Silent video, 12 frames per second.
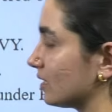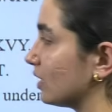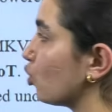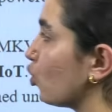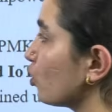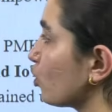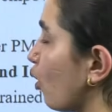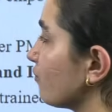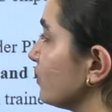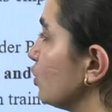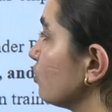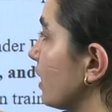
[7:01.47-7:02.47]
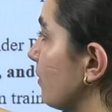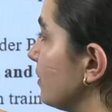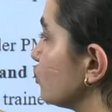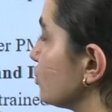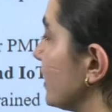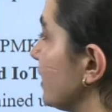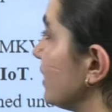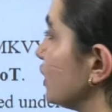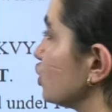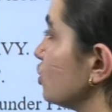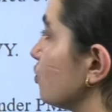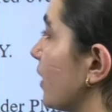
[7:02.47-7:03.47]
crore of youth have been trained
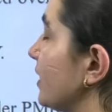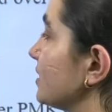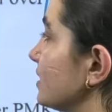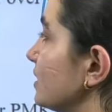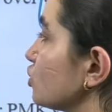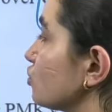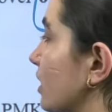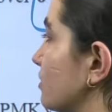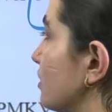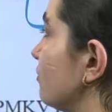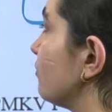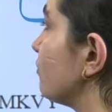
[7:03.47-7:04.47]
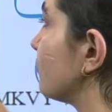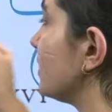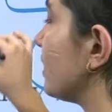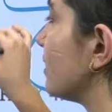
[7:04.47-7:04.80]
nationwide since 2015